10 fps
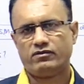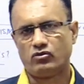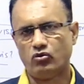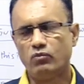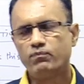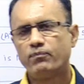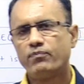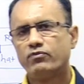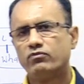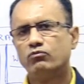group,
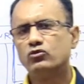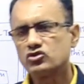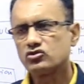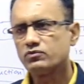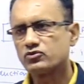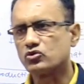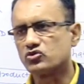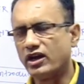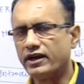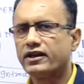most of
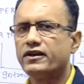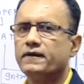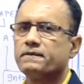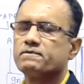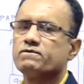society,